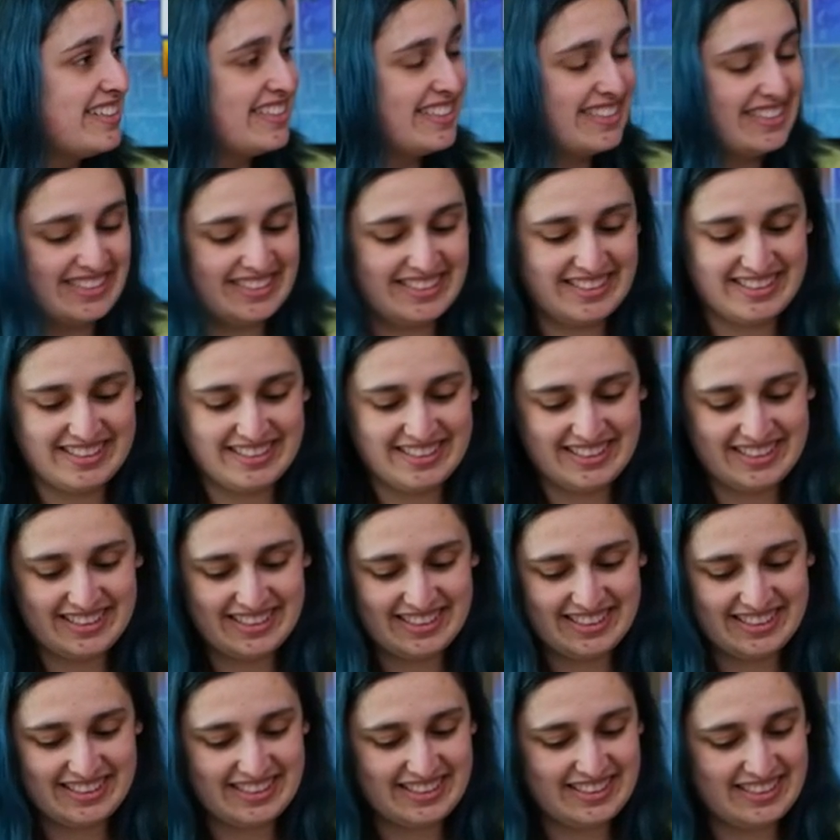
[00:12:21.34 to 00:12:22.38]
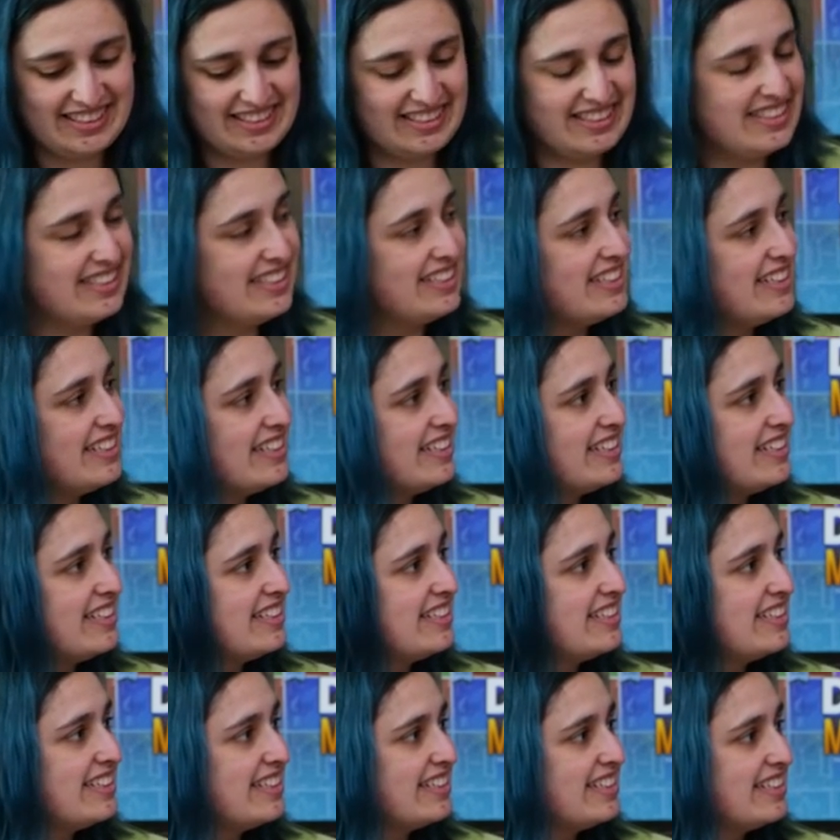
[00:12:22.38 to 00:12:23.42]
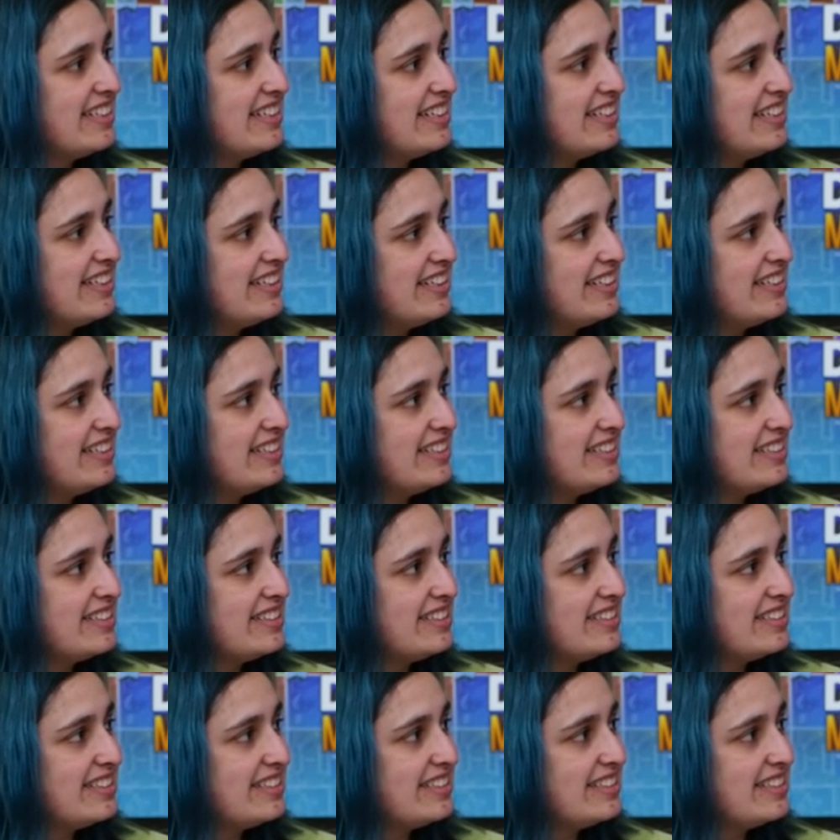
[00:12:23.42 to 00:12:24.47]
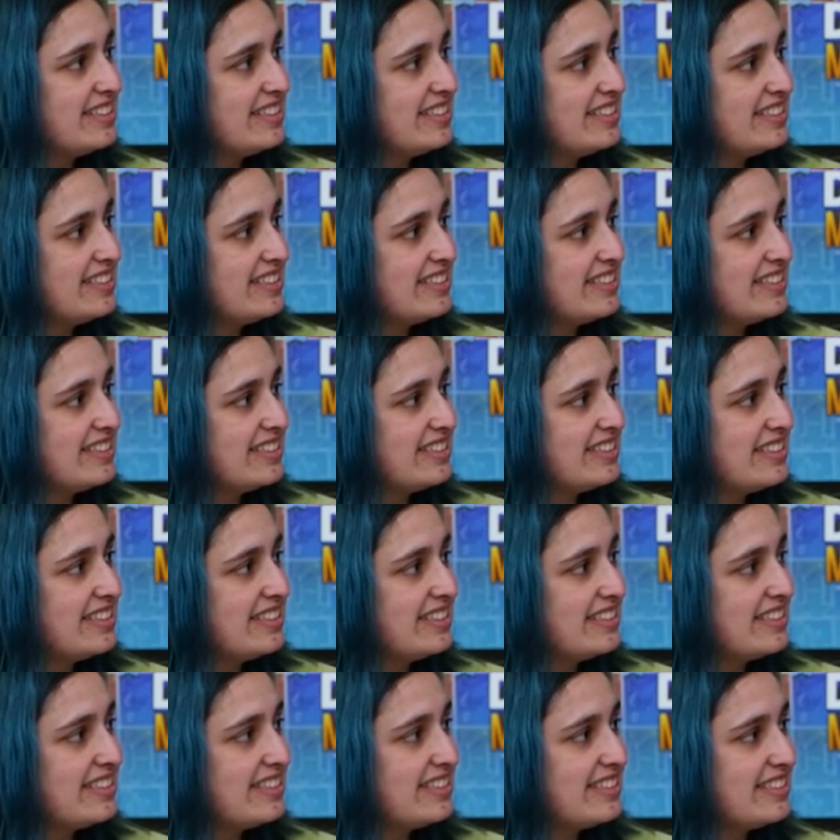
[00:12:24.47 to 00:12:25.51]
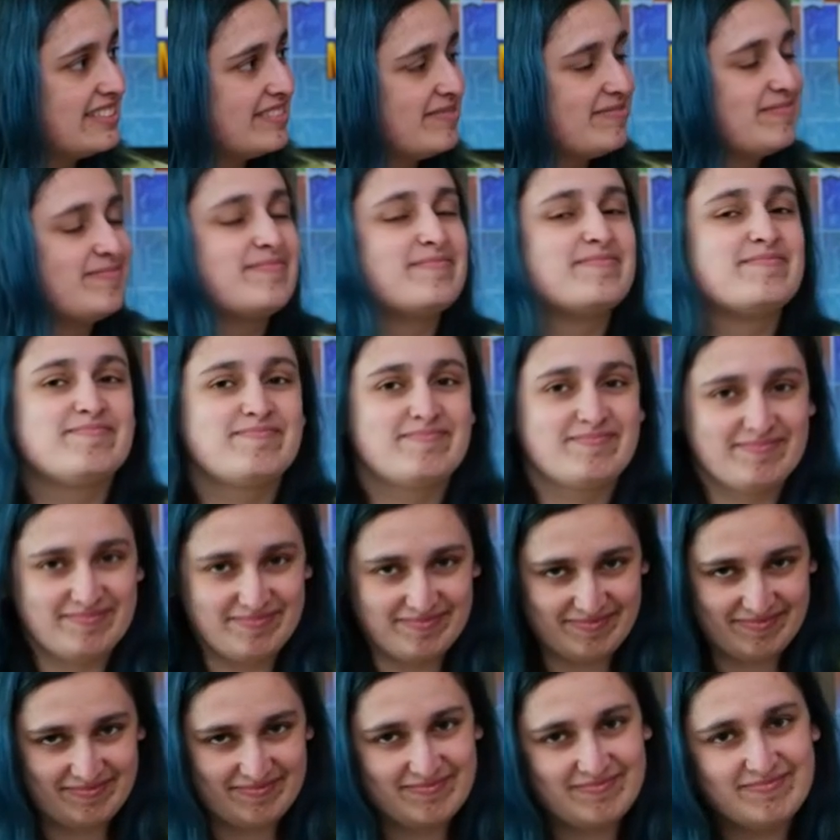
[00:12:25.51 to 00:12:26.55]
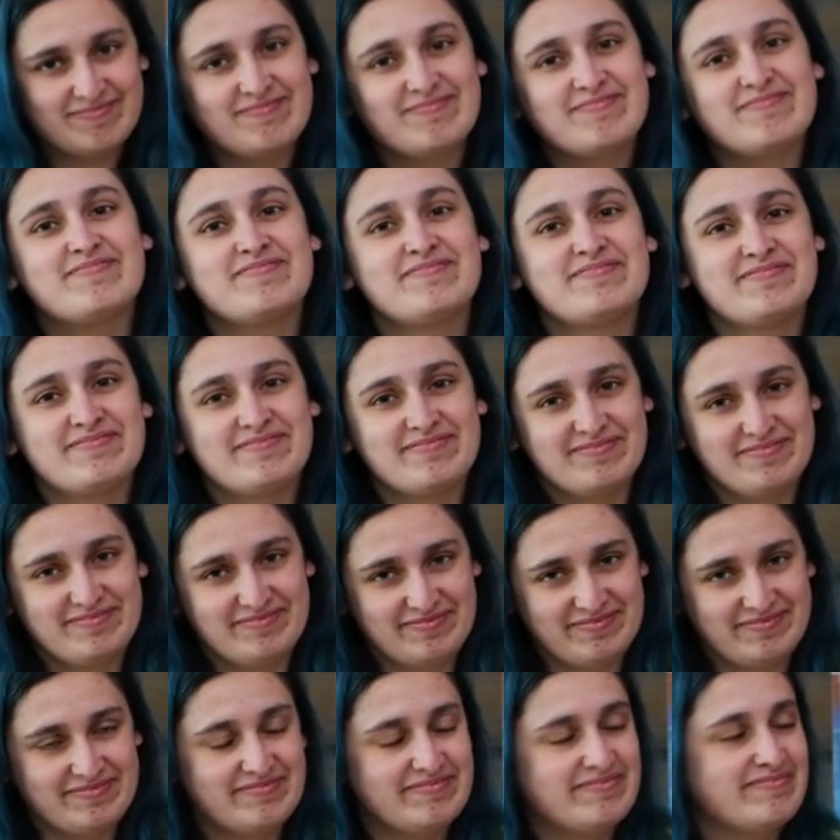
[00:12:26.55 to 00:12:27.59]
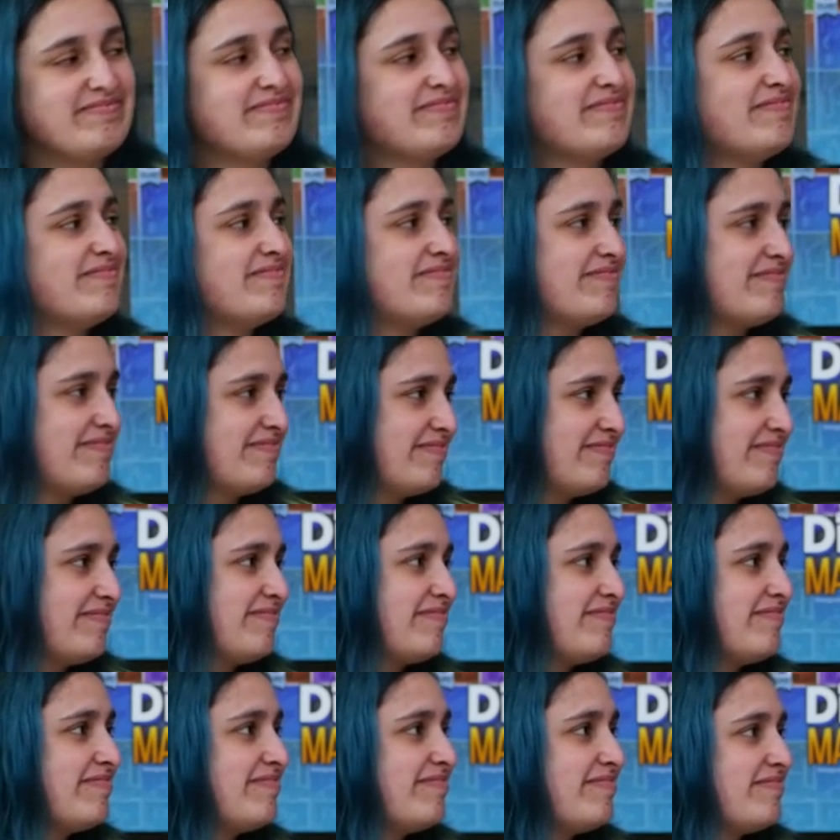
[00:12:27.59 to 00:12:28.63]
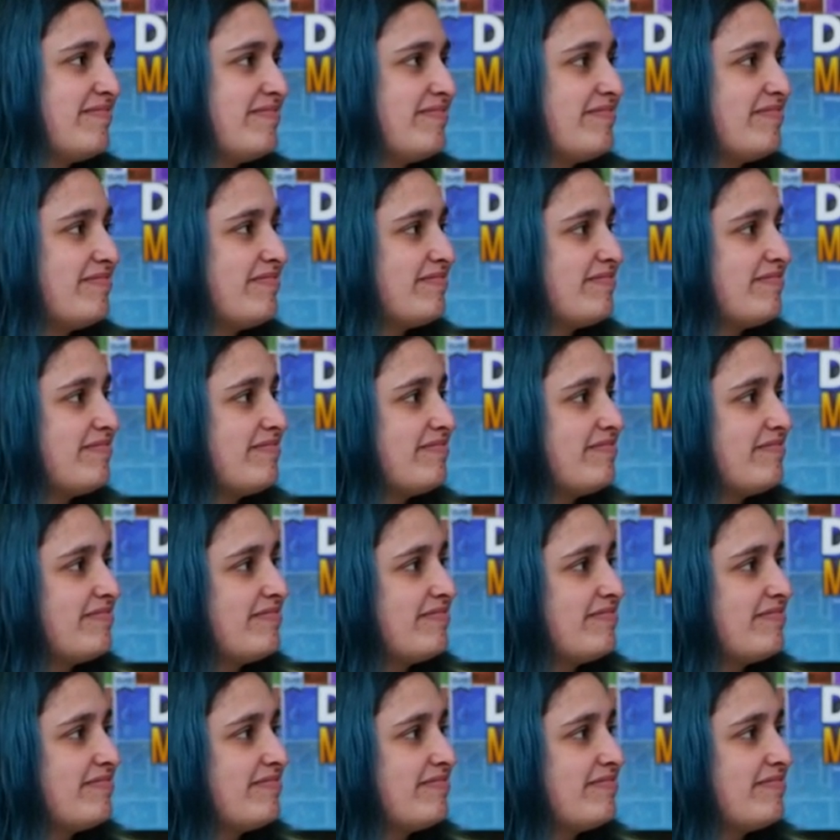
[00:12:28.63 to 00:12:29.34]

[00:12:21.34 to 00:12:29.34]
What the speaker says: The person shown says nothing.